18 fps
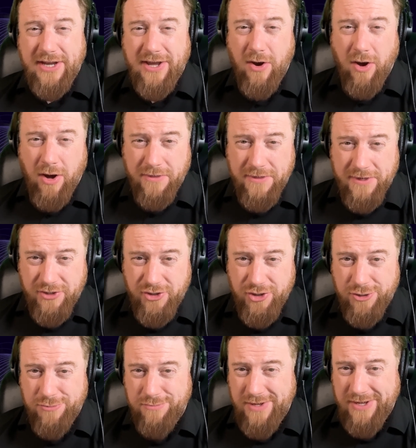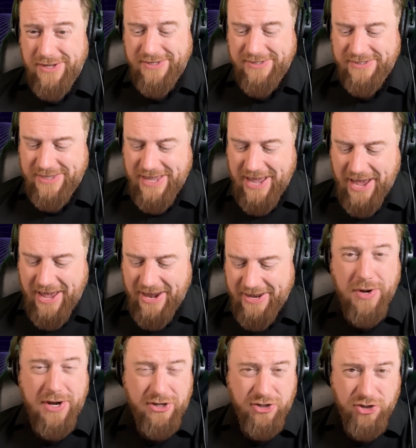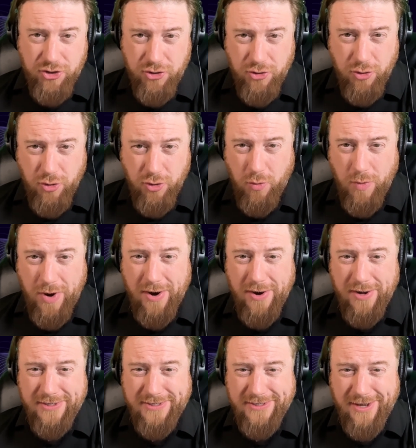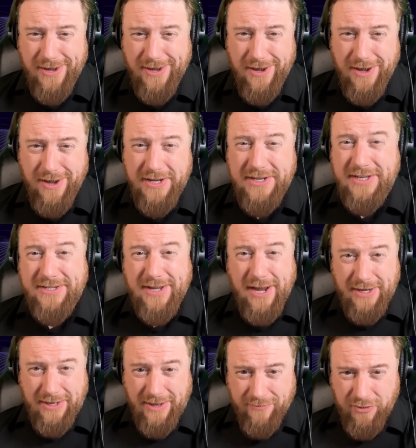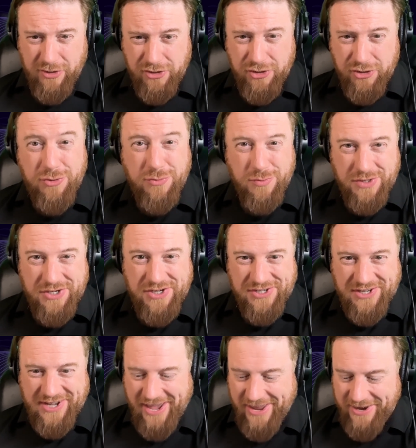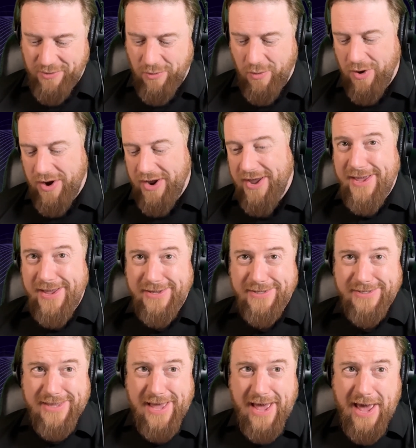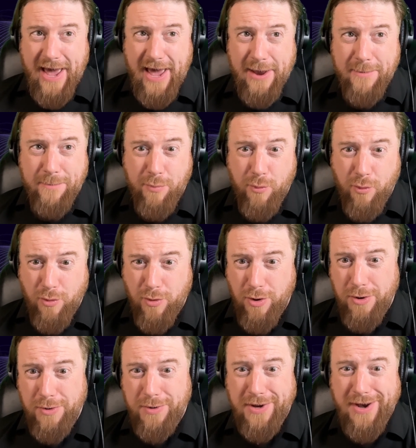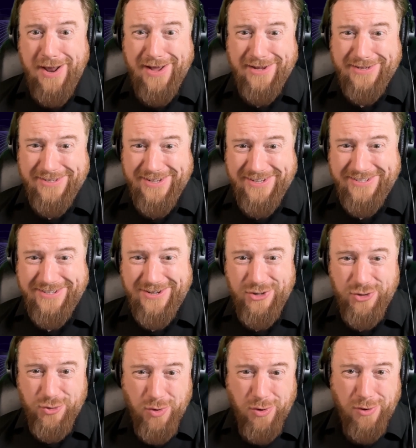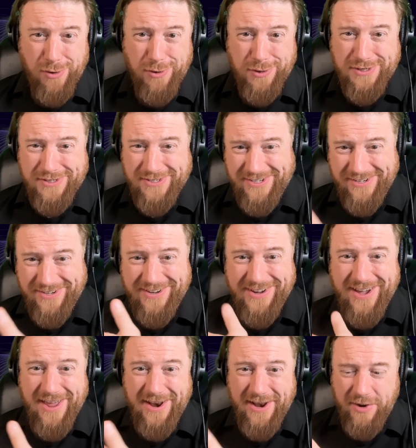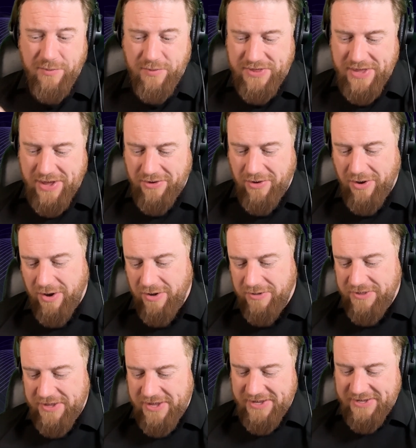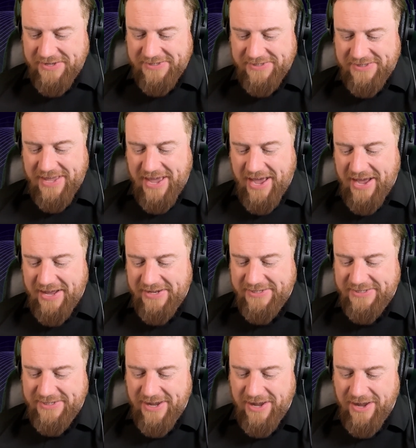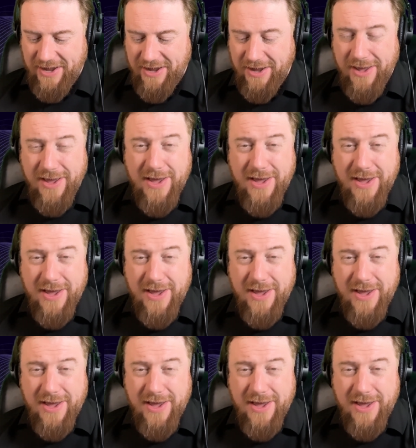an auth issue, is that an issue where it's a design level issue, which is a category? Is that broken access control because you can get in without auth? Is that a